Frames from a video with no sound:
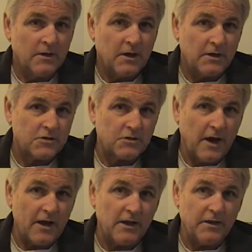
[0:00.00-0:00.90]
A
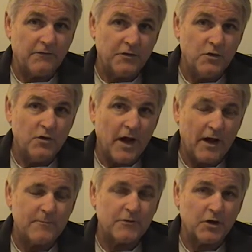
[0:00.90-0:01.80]
straggling few got
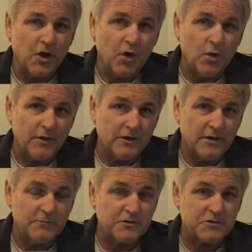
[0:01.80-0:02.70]
up to go in
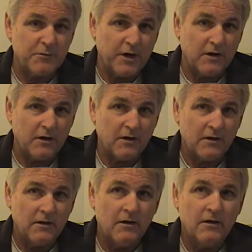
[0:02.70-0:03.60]
deep despair.
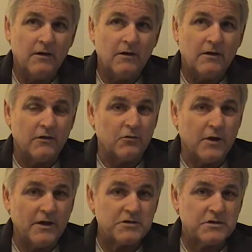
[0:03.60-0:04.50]
The
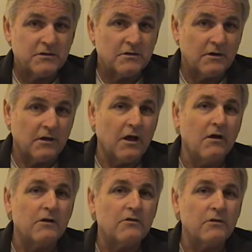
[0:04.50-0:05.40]
rest
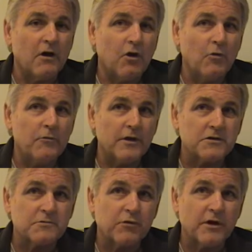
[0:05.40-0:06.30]
clung to the hope that
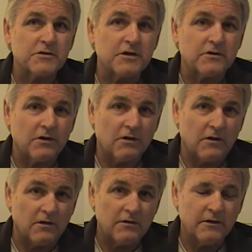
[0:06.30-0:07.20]
springs
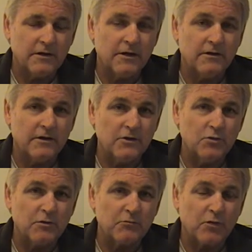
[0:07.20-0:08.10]
eternal in the
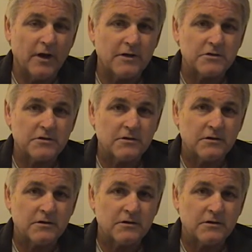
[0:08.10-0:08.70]
human breast.